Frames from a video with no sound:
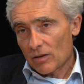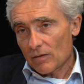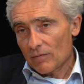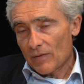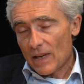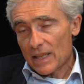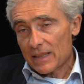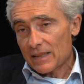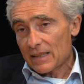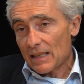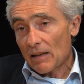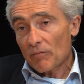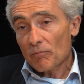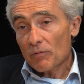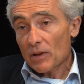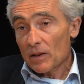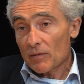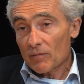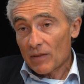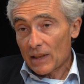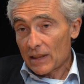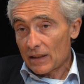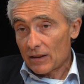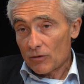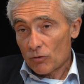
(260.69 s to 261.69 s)
that's something
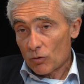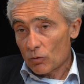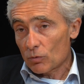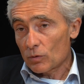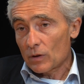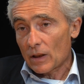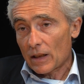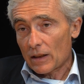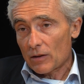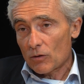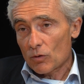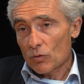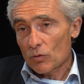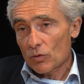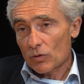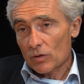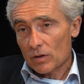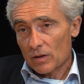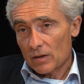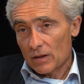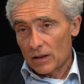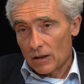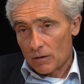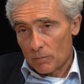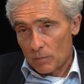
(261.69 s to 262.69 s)
that should
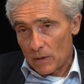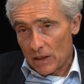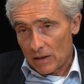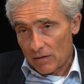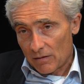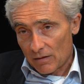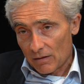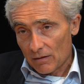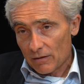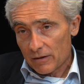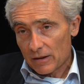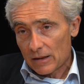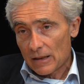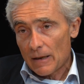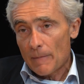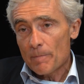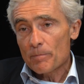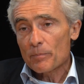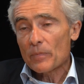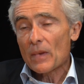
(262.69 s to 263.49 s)
reduce dismissals.